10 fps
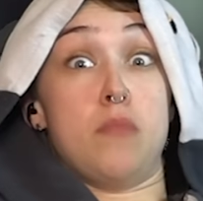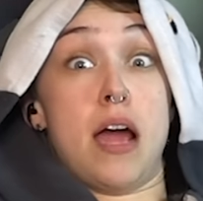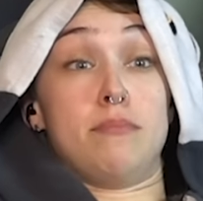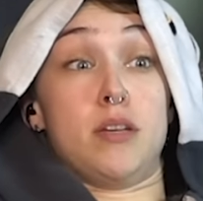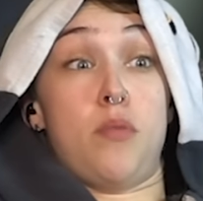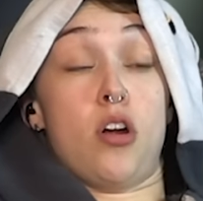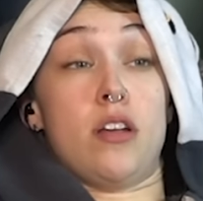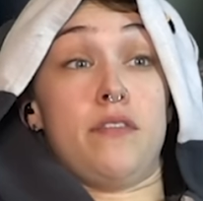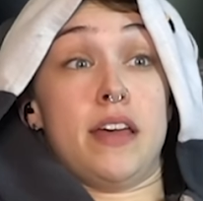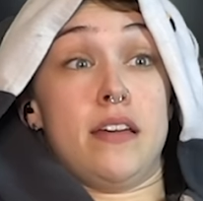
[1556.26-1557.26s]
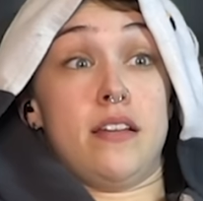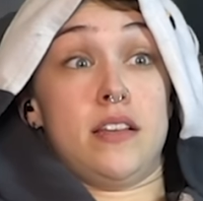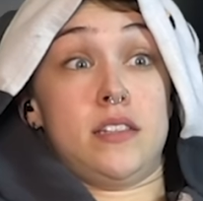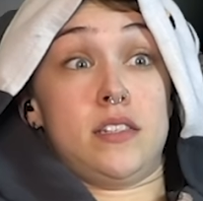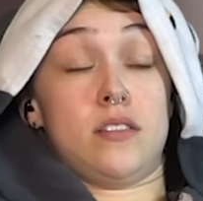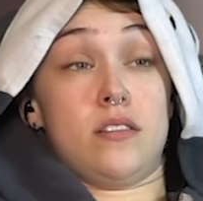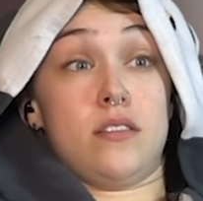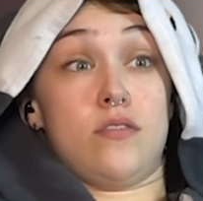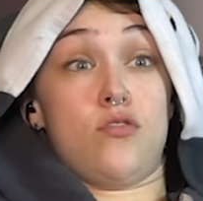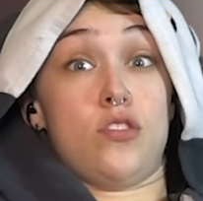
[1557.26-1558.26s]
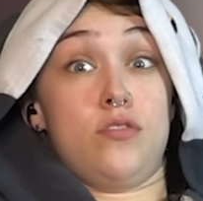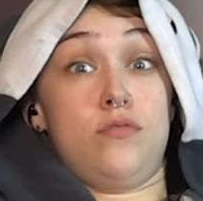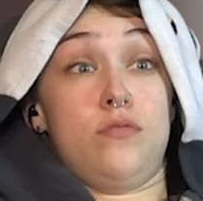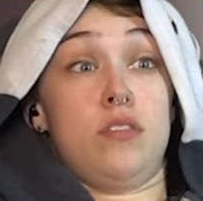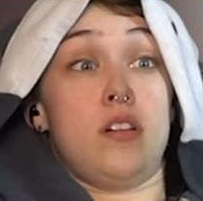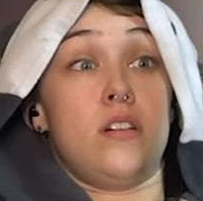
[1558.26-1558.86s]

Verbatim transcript: mimes a part of his crew?